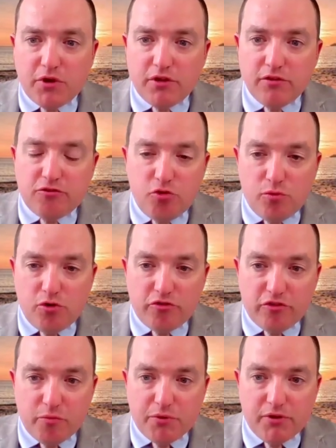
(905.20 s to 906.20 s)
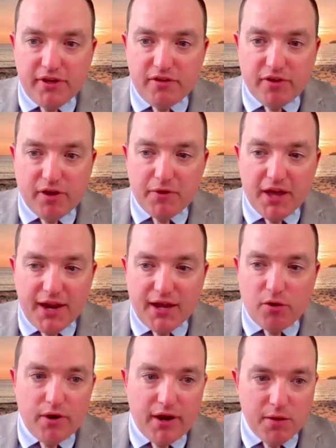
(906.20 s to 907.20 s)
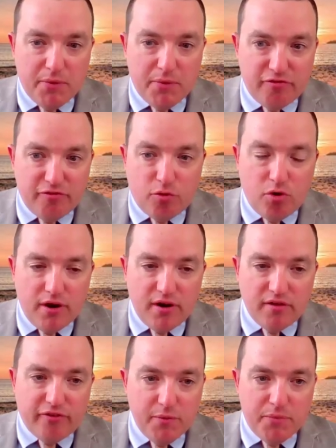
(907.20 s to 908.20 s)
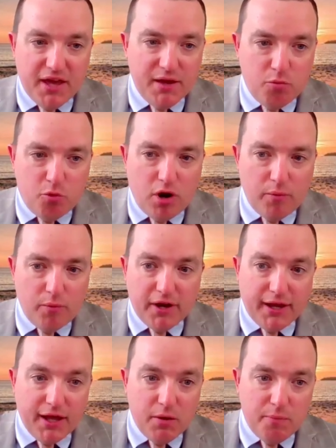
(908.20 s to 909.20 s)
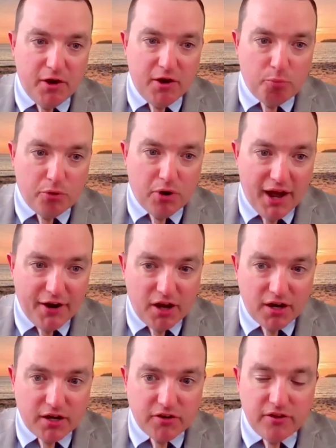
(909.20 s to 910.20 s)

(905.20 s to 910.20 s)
consumers that believe I'm getting what I pay for, and if I pay more, I'm going to get a better product.